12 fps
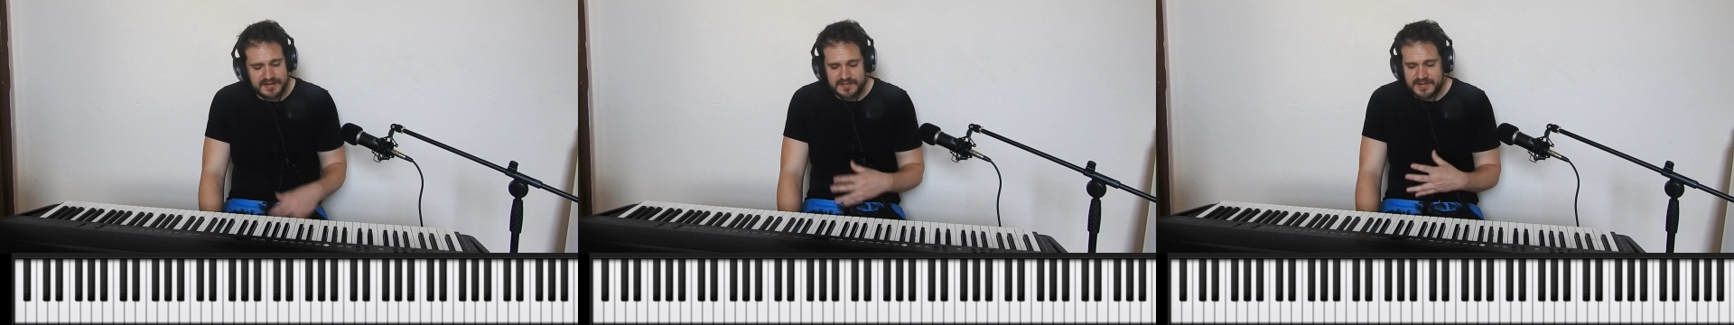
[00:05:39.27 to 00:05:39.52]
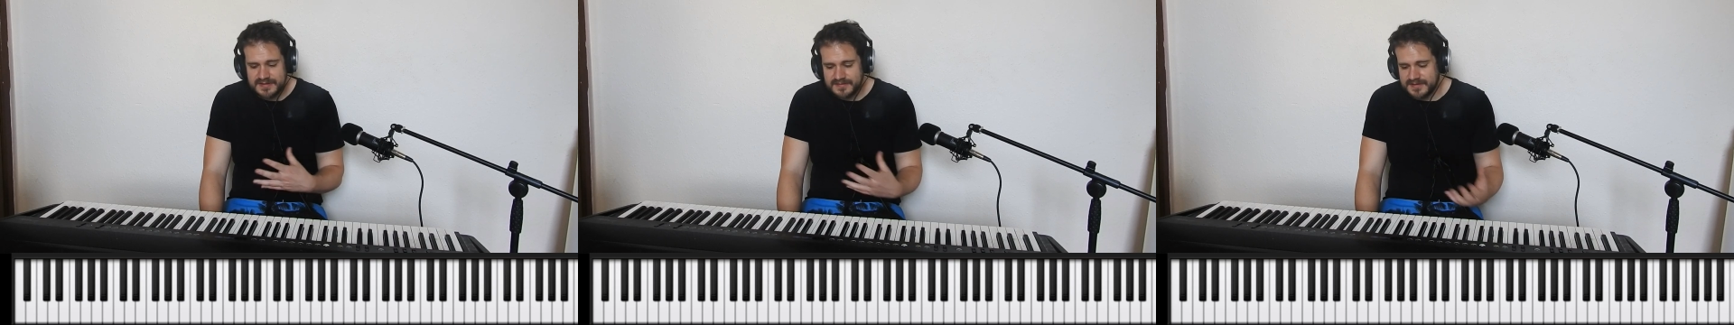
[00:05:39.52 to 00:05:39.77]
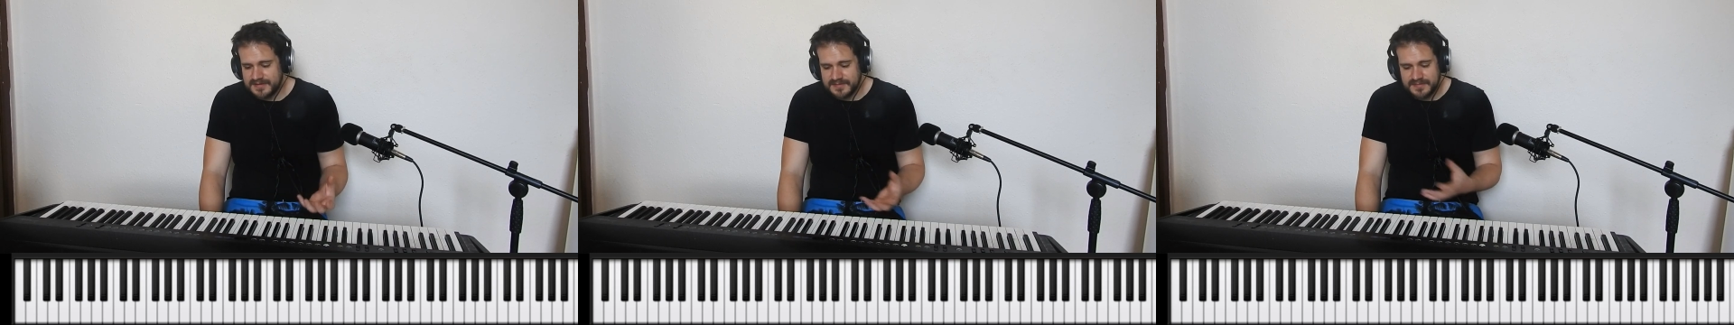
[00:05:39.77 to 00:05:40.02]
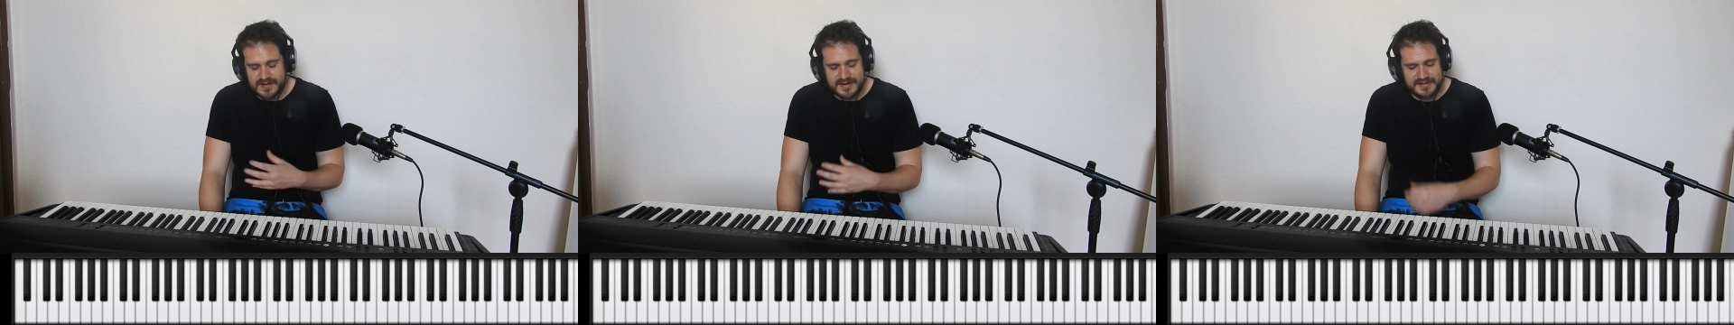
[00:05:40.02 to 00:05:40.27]
the best way to
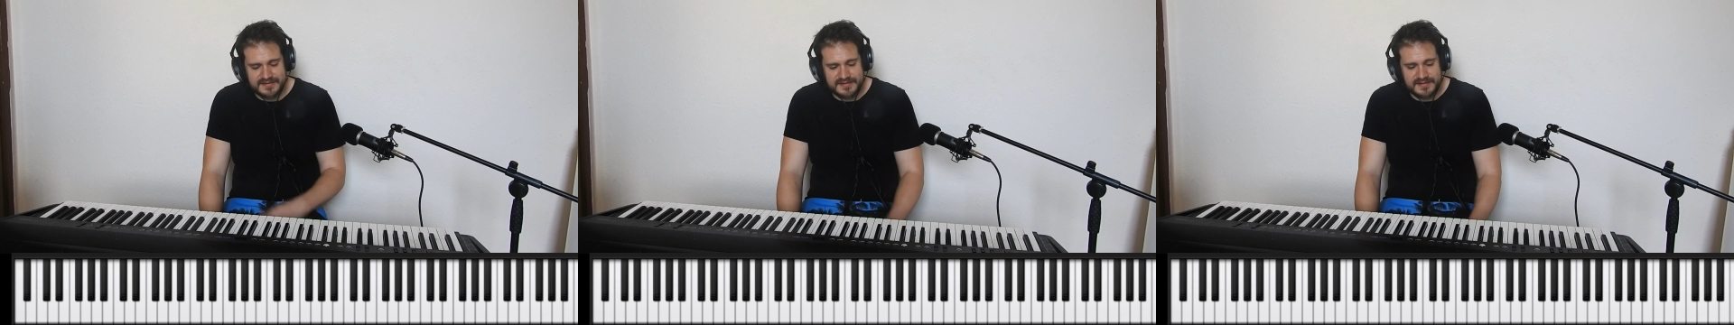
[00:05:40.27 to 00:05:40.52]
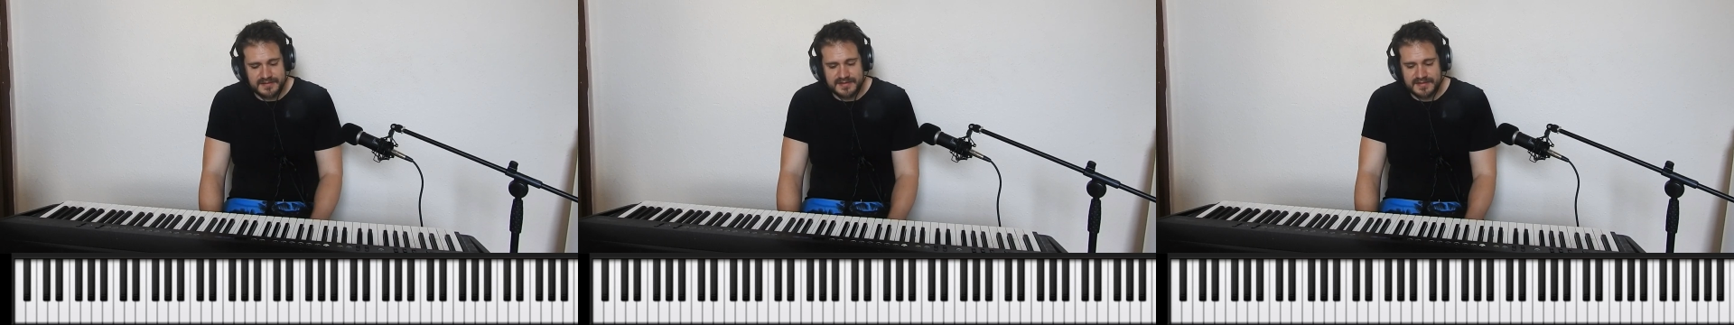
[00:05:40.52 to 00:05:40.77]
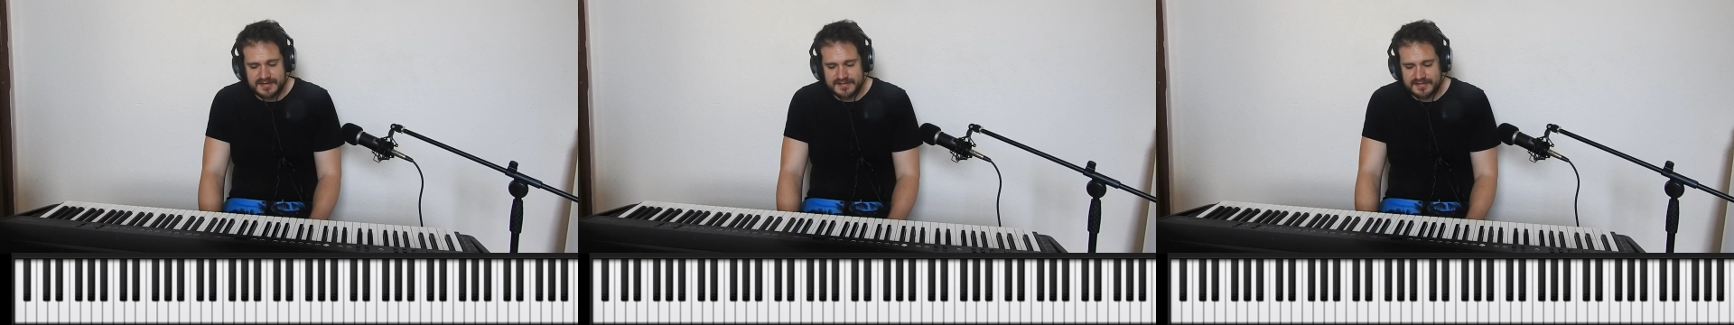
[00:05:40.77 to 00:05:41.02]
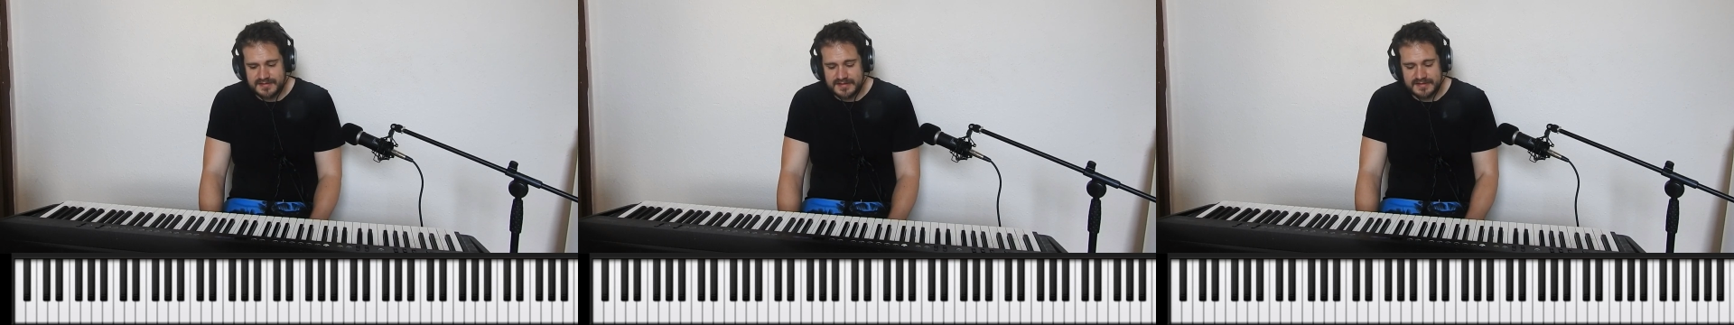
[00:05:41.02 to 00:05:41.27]
practice doing
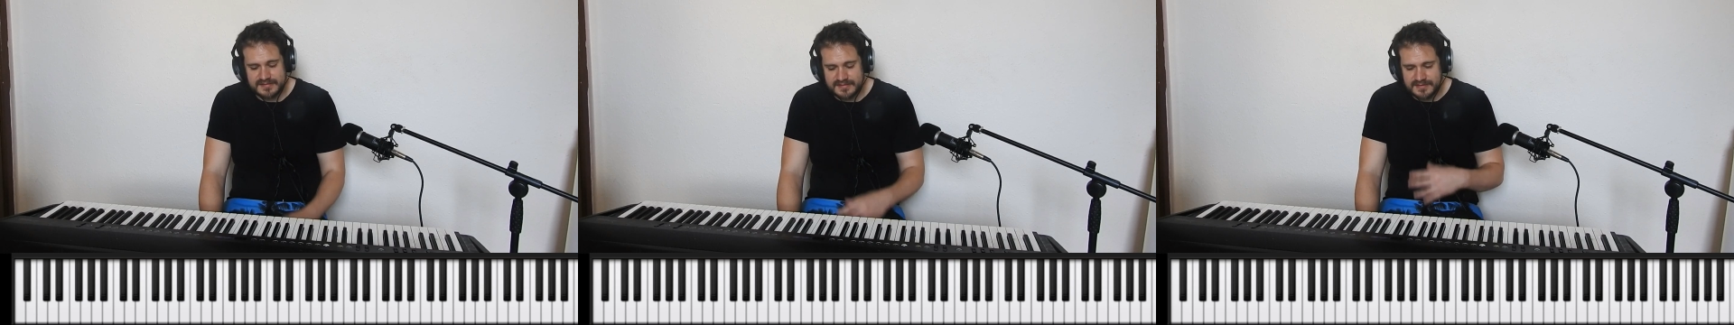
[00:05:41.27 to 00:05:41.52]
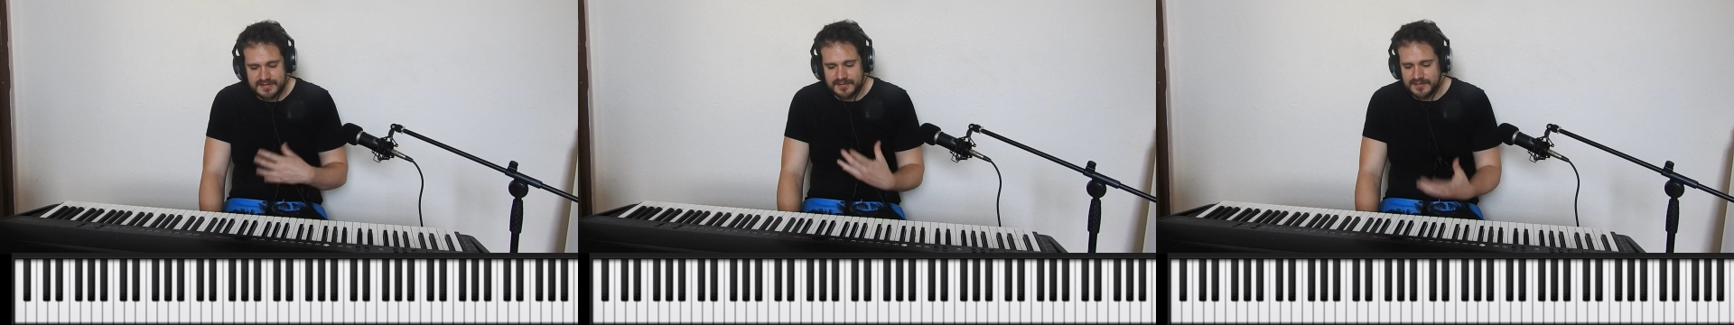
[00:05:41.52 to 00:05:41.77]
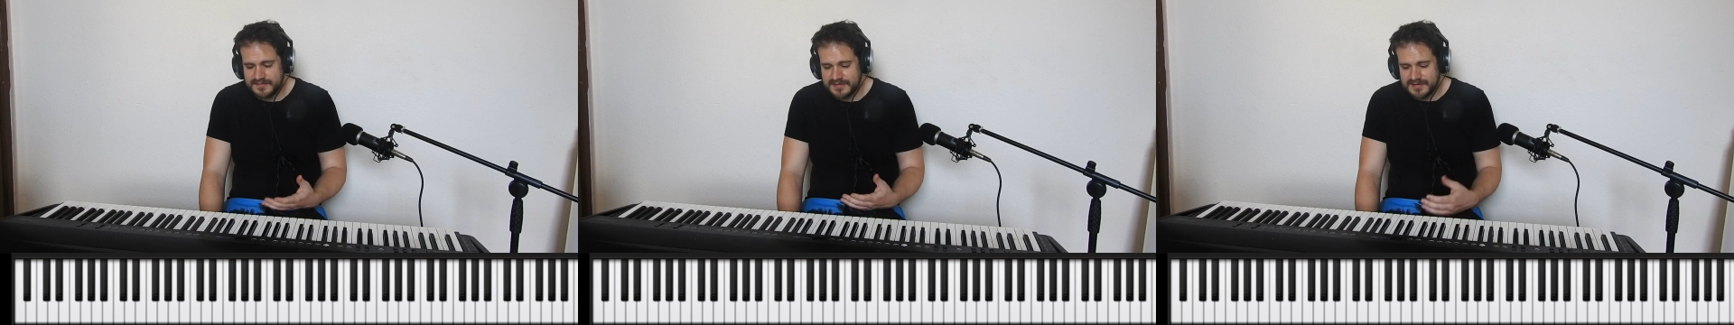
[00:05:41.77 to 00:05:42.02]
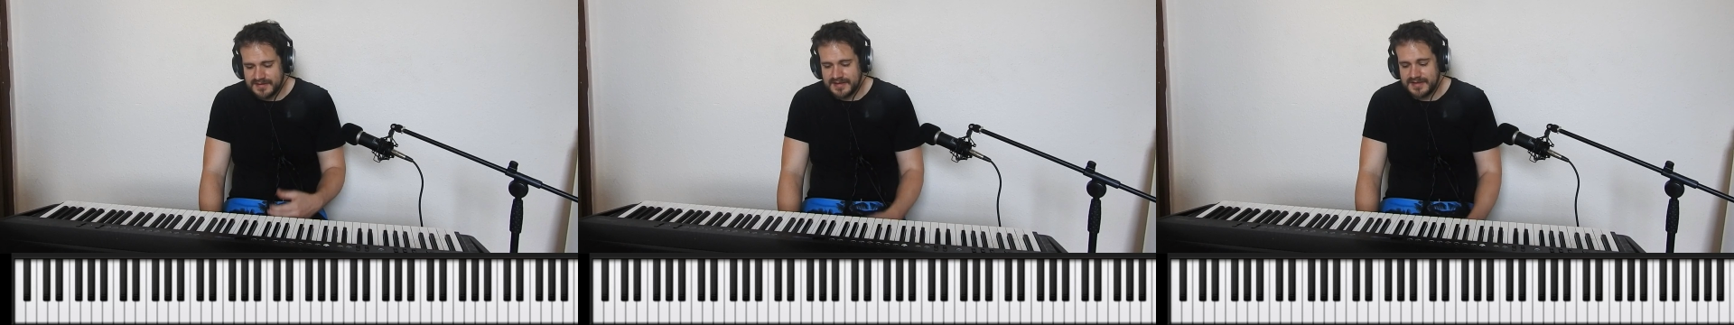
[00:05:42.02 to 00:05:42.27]
this is like we've
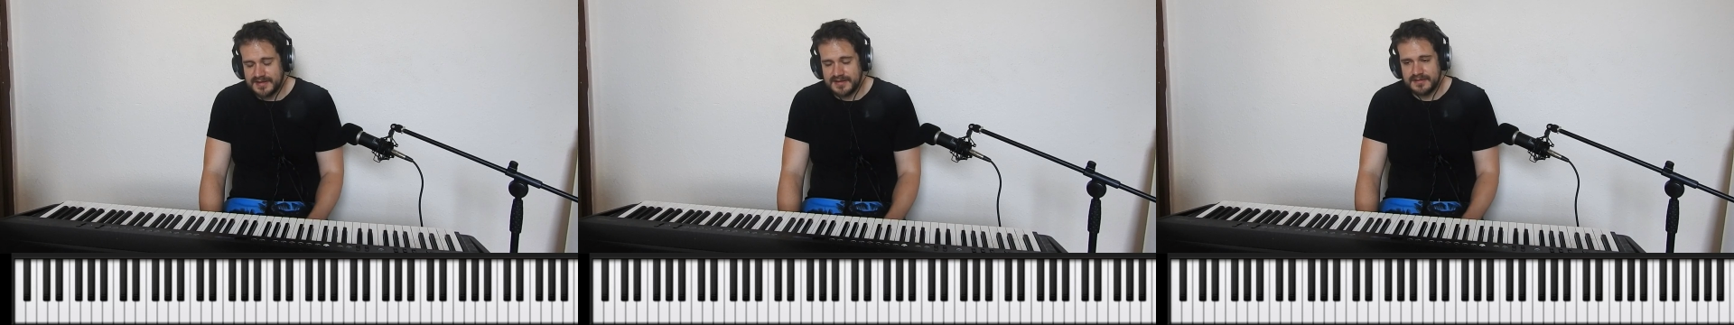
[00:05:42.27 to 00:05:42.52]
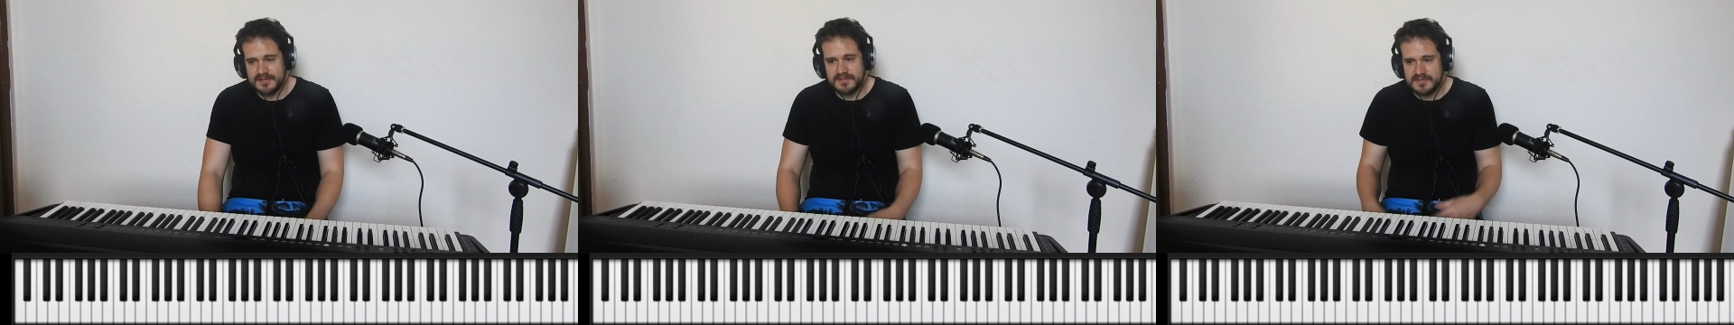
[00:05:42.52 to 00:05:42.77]
done here.